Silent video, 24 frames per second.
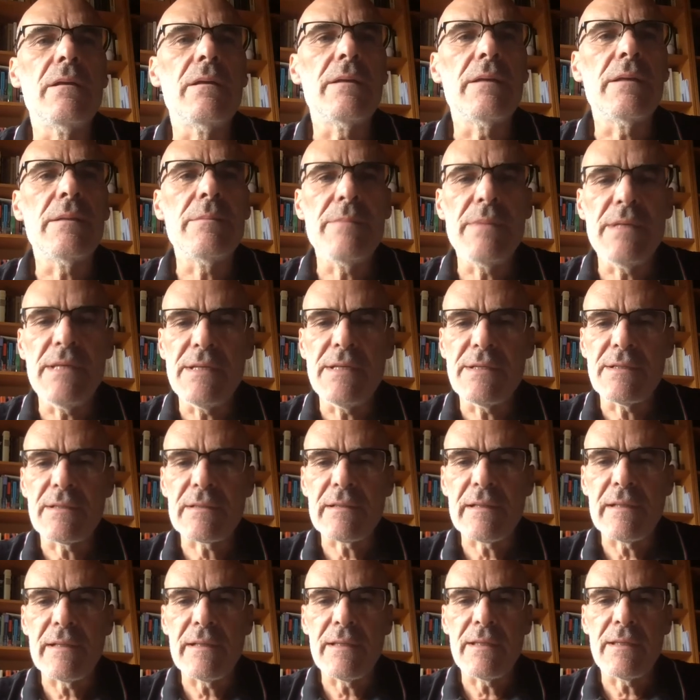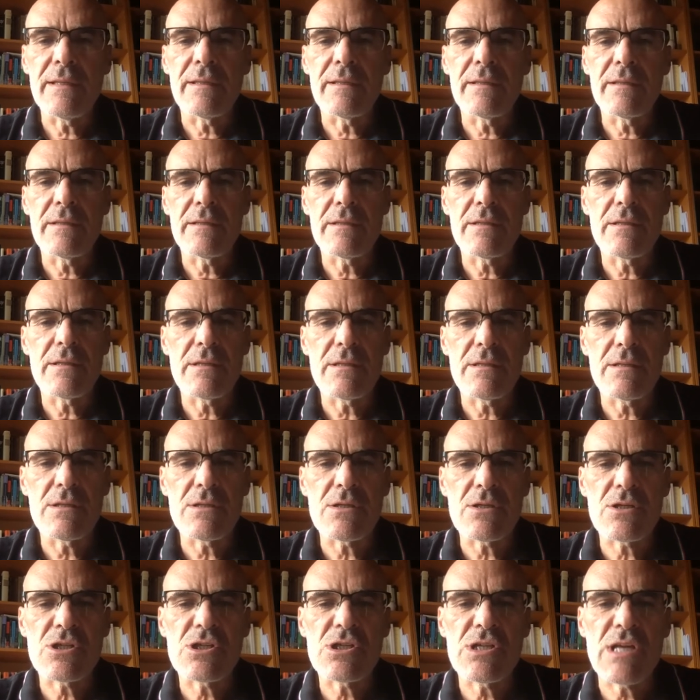immediately
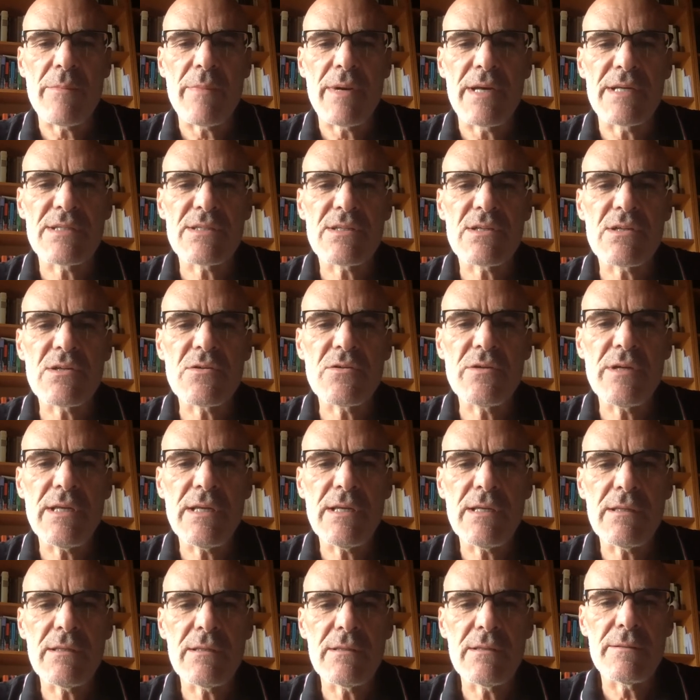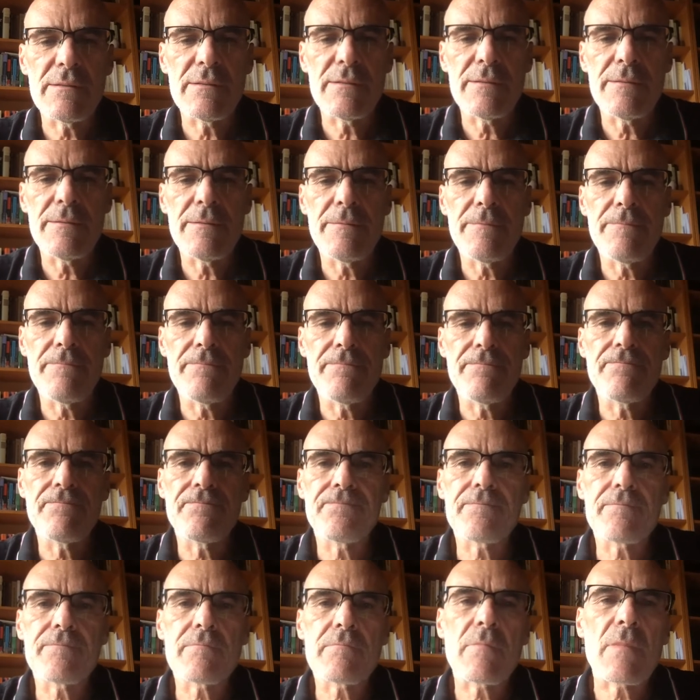share my screen
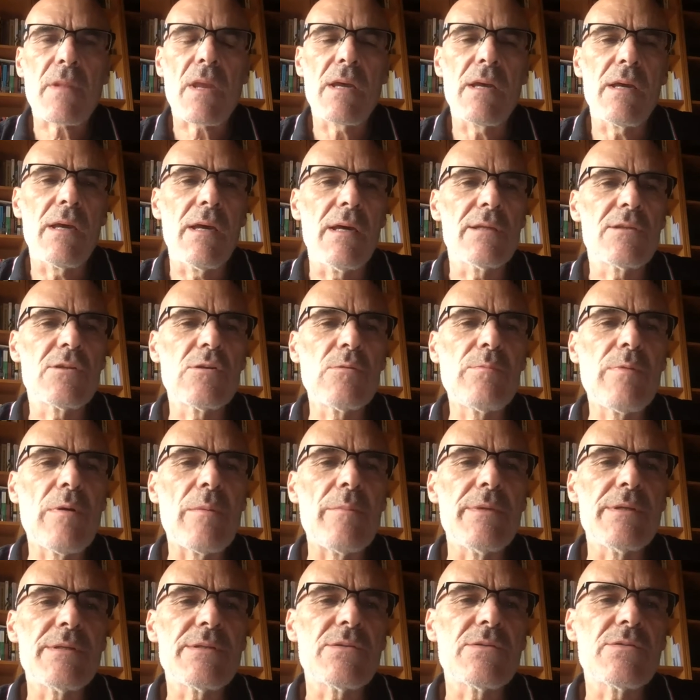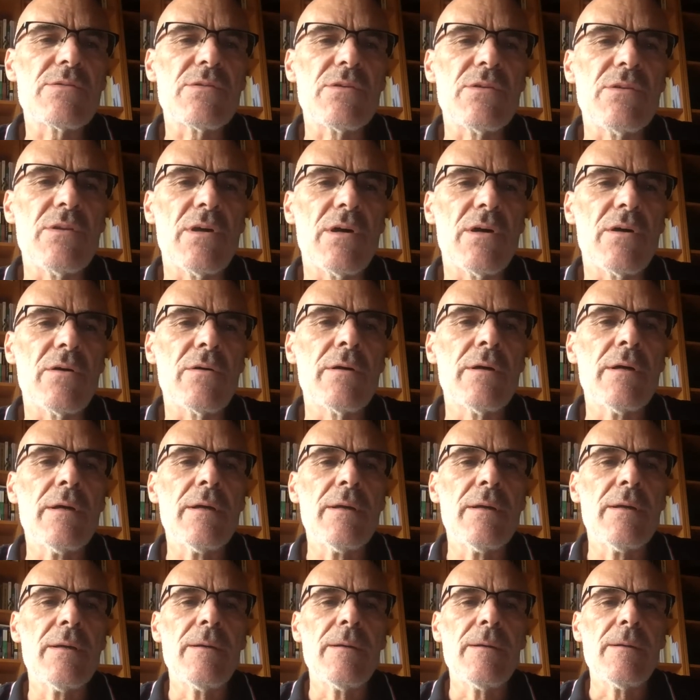uh, to permit you to know
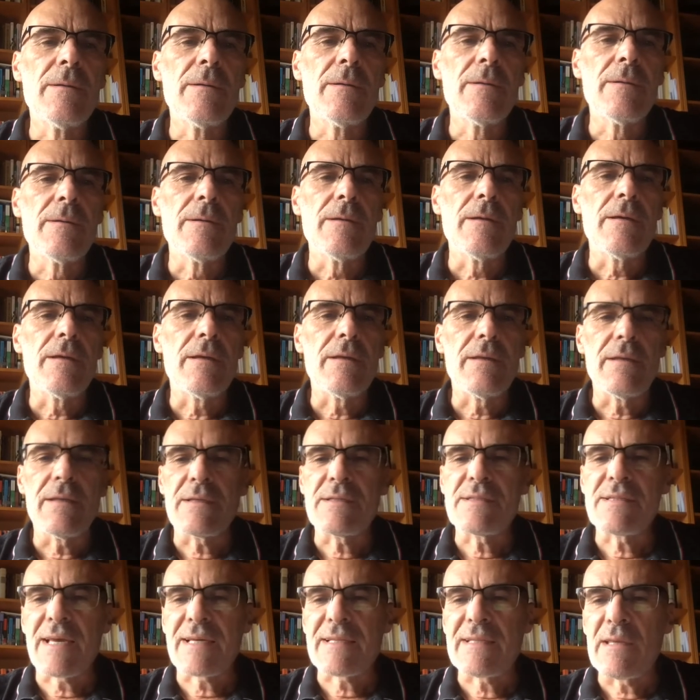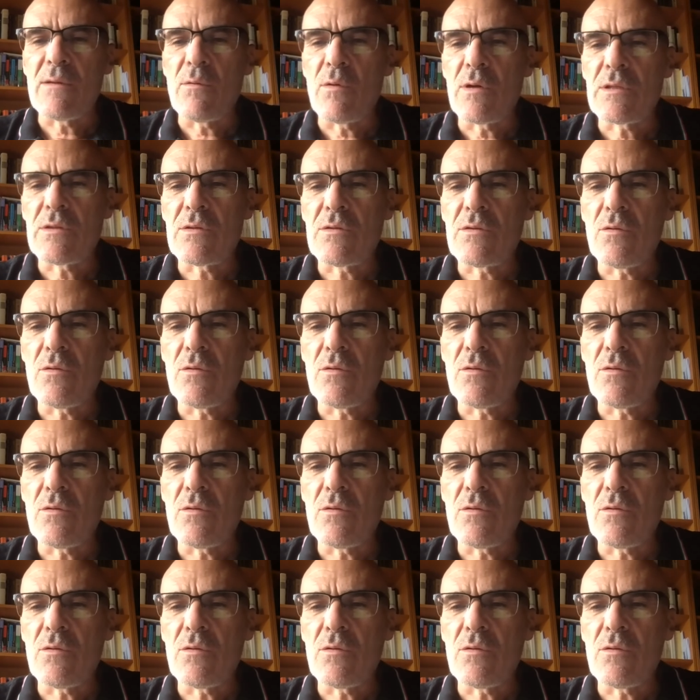exactly what